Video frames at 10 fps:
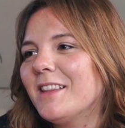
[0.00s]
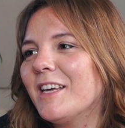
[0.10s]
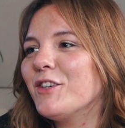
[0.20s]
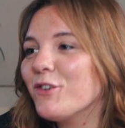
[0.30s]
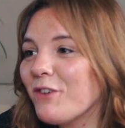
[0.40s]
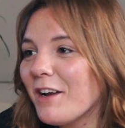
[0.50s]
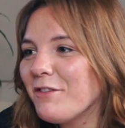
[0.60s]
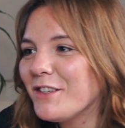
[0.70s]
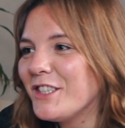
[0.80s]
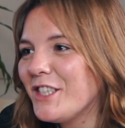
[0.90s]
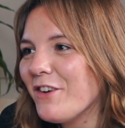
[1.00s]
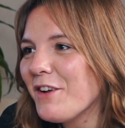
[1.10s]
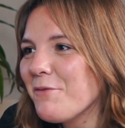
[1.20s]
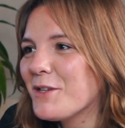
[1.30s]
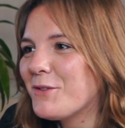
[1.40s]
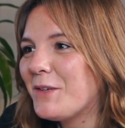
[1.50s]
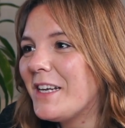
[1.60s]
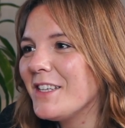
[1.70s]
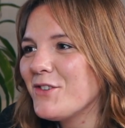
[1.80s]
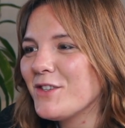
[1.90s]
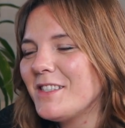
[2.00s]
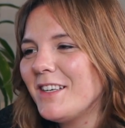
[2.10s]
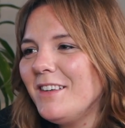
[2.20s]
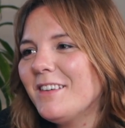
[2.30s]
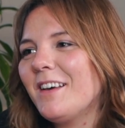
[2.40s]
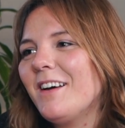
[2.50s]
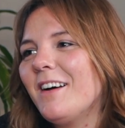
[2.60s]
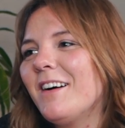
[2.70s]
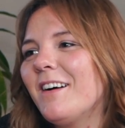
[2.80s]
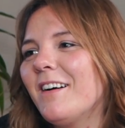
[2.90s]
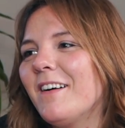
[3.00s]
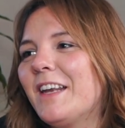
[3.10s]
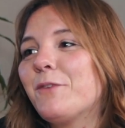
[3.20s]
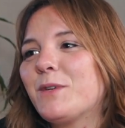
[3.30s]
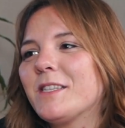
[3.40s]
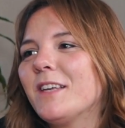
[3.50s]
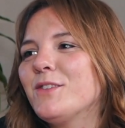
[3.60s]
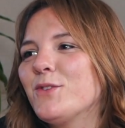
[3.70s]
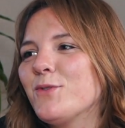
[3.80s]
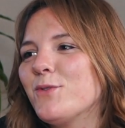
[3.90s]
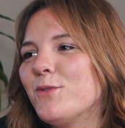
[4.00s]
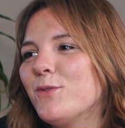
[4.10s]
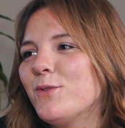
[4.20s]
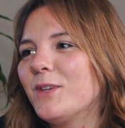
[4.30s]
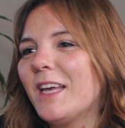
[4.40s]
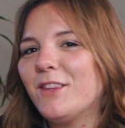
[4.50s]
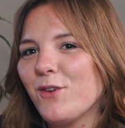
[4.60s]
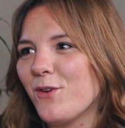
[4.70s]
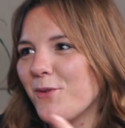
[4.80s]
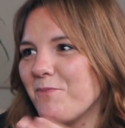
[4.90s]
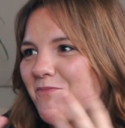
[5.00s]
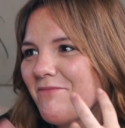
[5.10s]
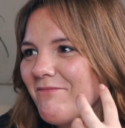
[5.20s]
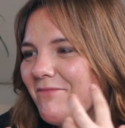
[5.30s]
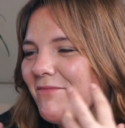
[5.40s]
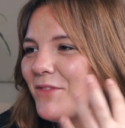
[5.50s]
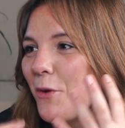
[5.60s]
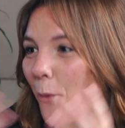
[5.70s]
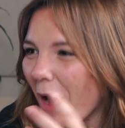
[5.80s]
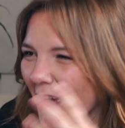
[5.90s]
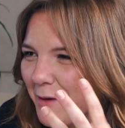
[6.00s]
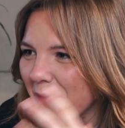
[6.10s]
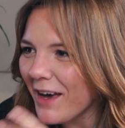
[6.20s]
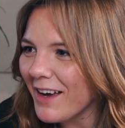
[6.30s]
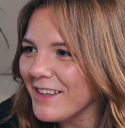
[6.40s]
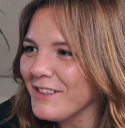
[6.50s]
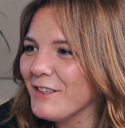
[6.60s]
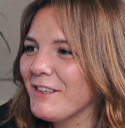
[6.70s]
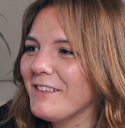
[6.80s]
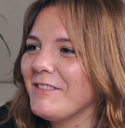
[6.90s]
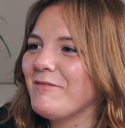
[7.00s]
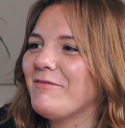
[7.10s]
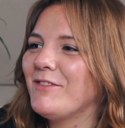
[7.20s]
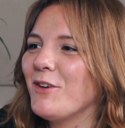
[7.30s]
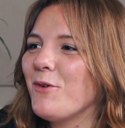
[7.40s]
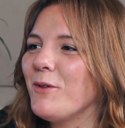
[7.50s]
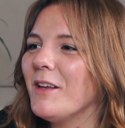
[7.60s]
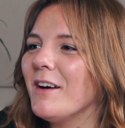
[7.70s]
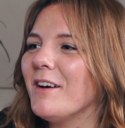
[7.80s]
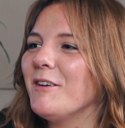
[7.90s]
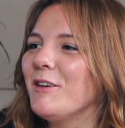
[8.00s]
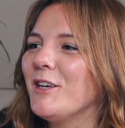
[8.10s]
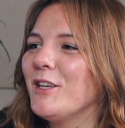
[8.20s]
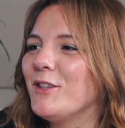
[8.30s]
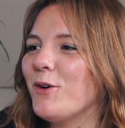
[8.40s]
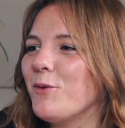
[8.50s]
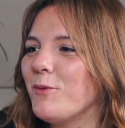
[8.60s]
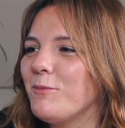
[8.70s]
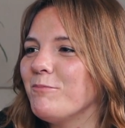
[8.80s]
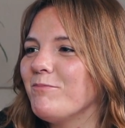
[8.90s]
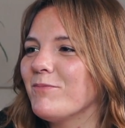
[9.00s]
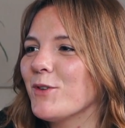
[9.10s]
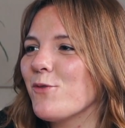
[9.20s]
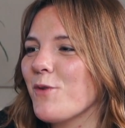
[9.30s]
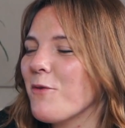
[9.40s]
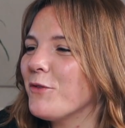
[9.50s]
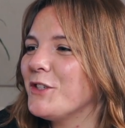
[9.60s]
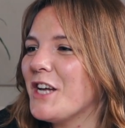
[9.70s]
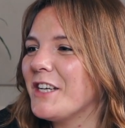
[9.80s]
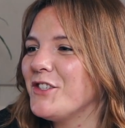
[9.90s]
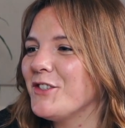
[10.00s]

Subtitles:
Thank you, Craig, for sharing. It was really interesting, and it was nice to get the why behind the whole Grow for Change.